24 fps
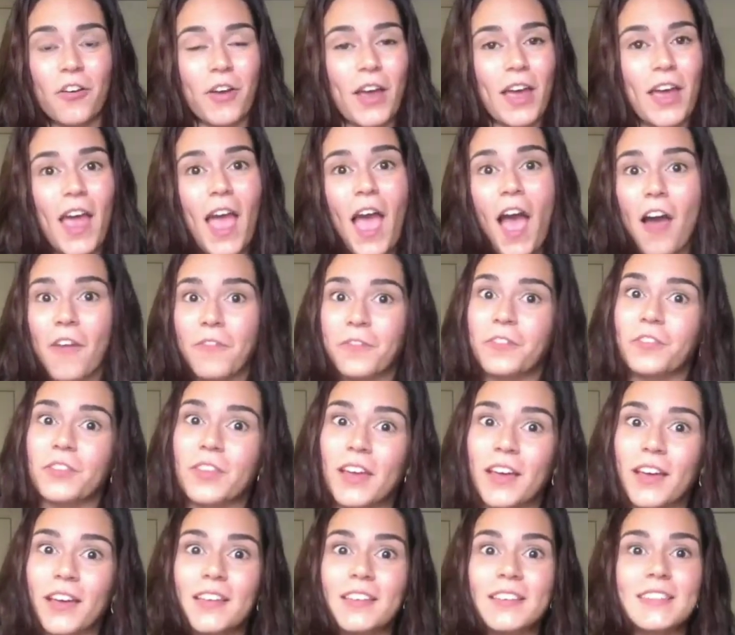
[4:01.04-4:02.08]
Okay, after
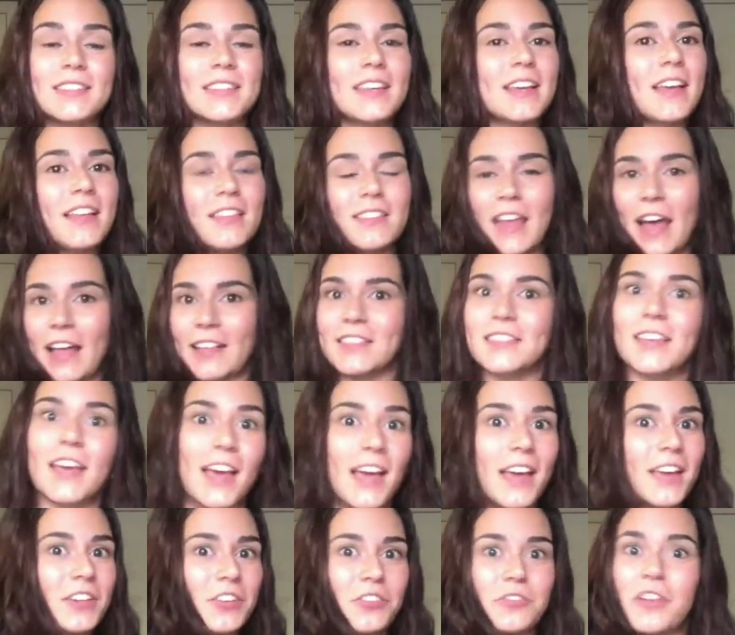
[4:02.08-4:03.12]
this, that's
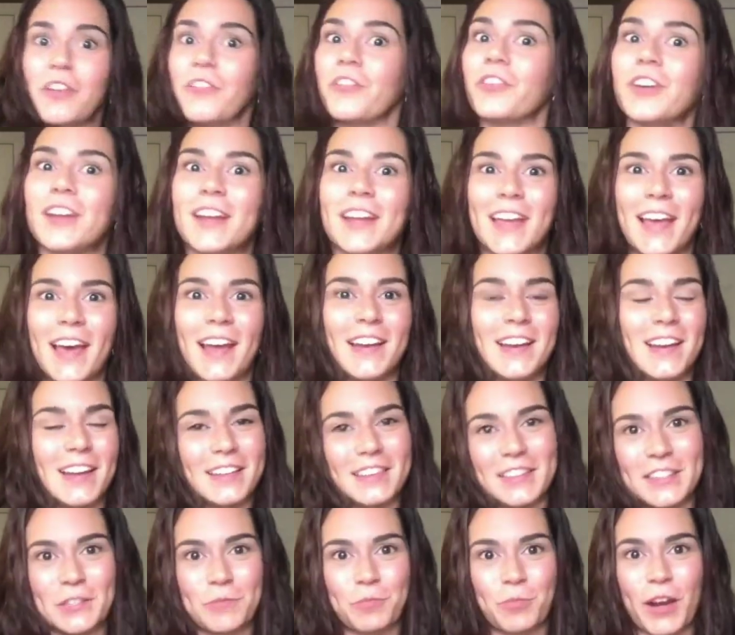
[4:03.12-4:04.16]
it. You're never gonna get it
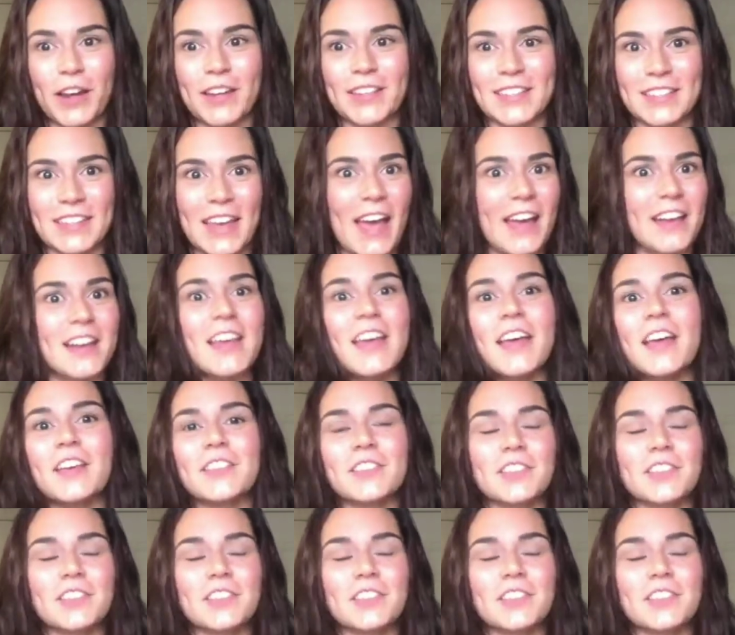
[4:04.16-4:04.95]
at this price again.